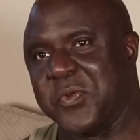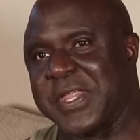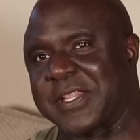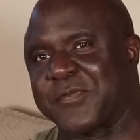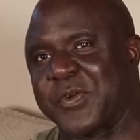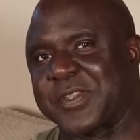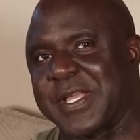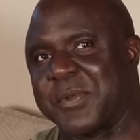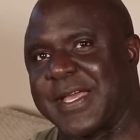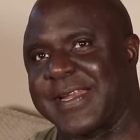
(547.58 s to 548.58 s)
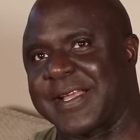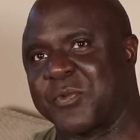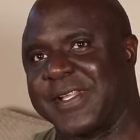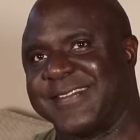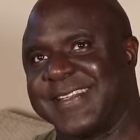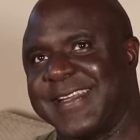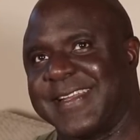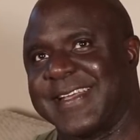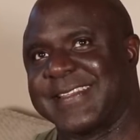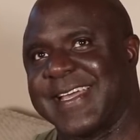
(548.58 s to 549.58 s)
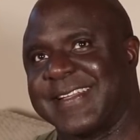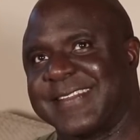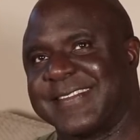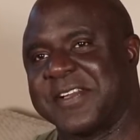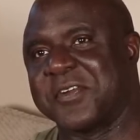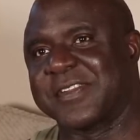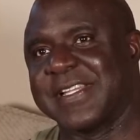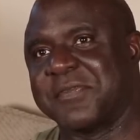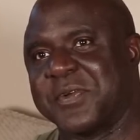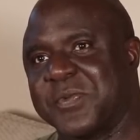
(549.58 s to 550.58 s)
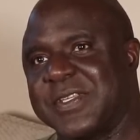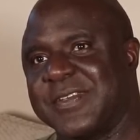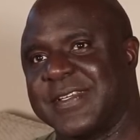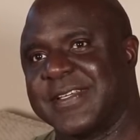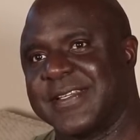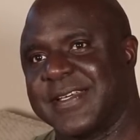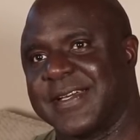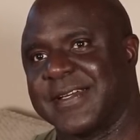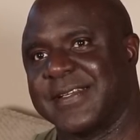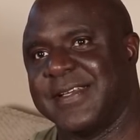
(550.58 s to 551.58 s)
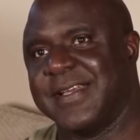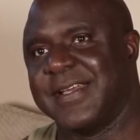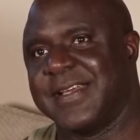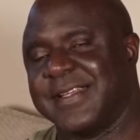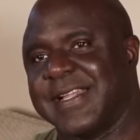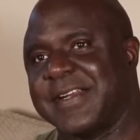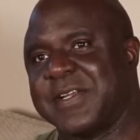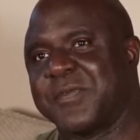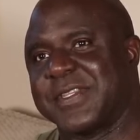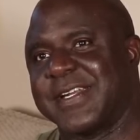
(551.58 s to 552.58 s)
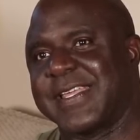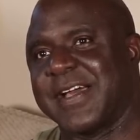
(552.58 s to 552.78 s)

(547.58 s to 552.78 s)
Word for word: Without the first time you had like really seen it at that serious level when mm-hmm. you, yeah. Yeah. A lot different than the